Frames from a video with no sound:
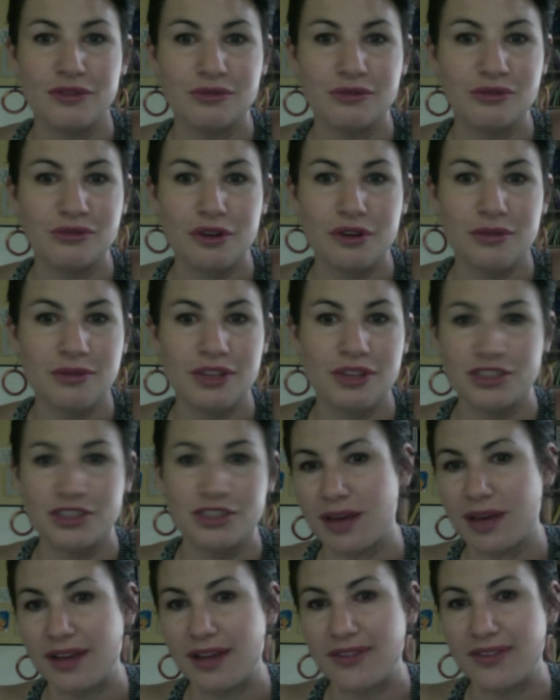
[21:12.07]
wrote a bunch
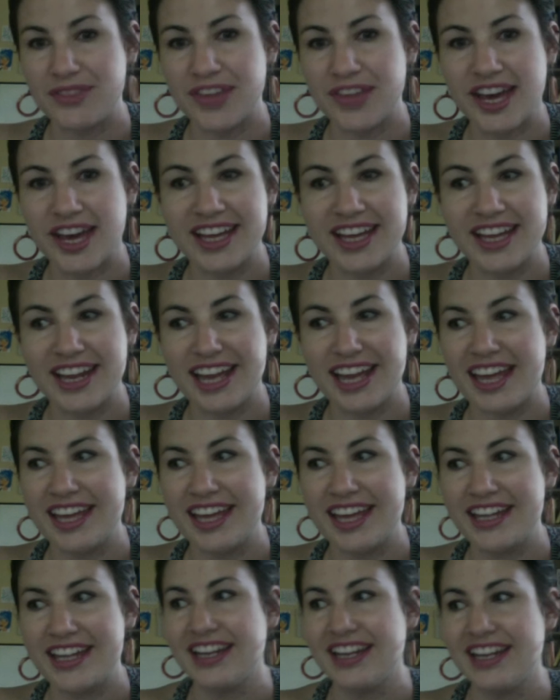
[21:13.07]
about that.
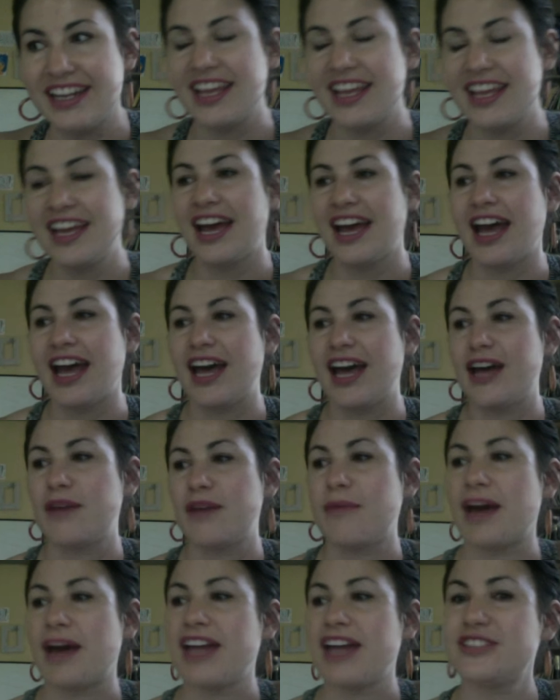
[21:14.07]
And
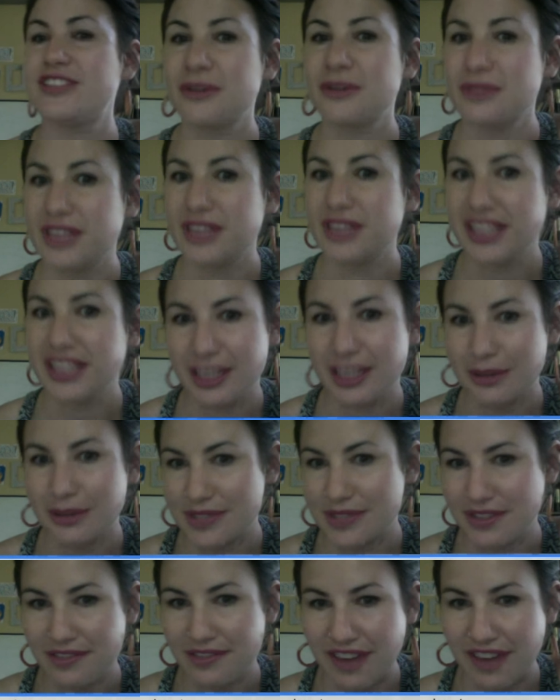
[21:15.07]
I don't think he
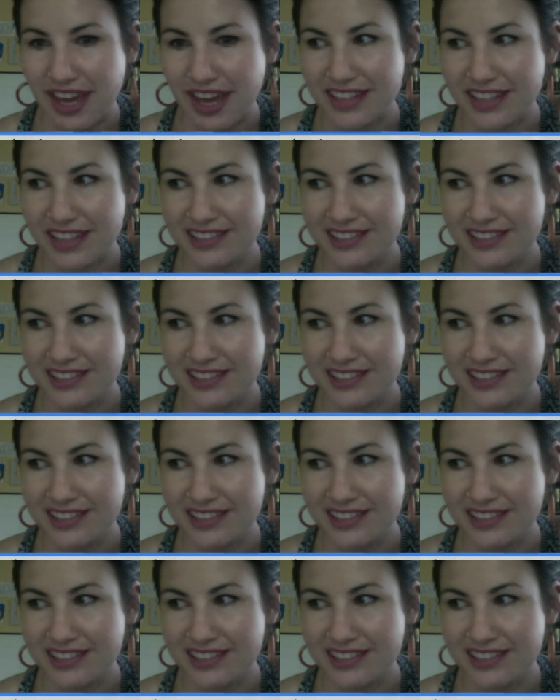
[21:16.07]
was a fan.